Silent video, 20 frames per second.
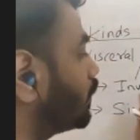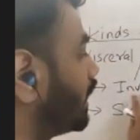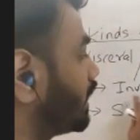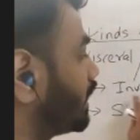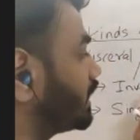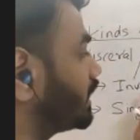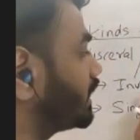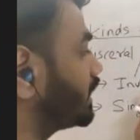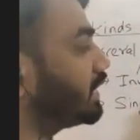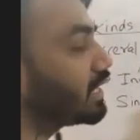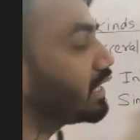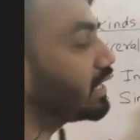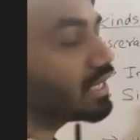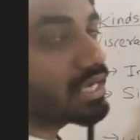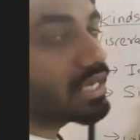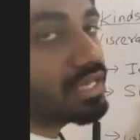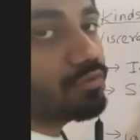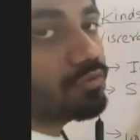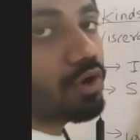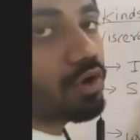
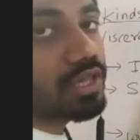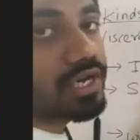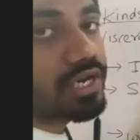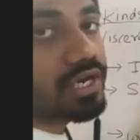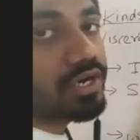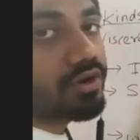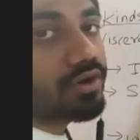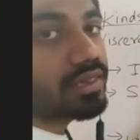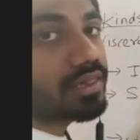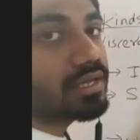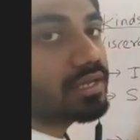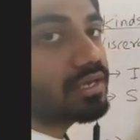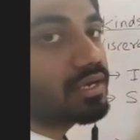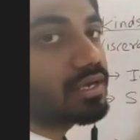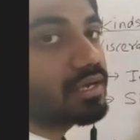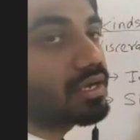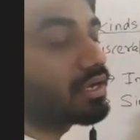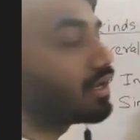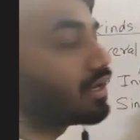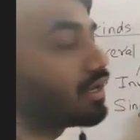working
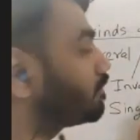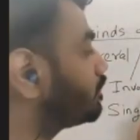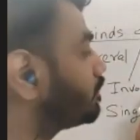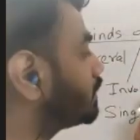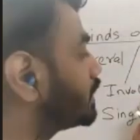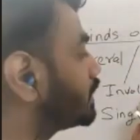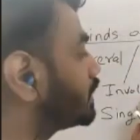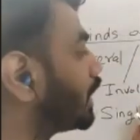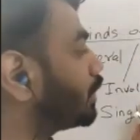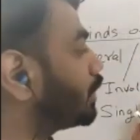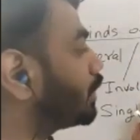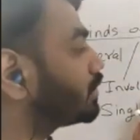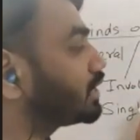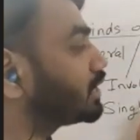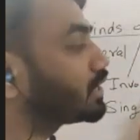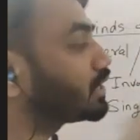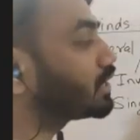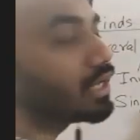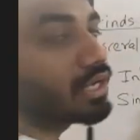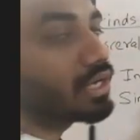involuntarily without
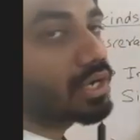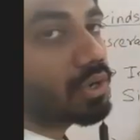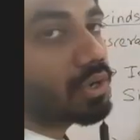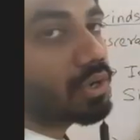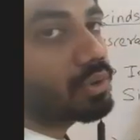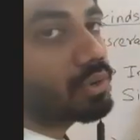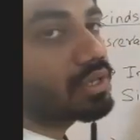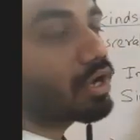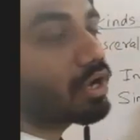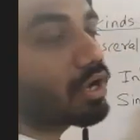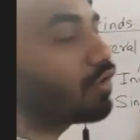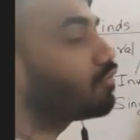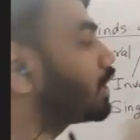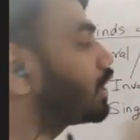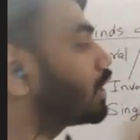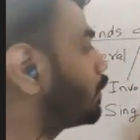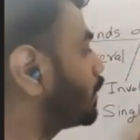the control of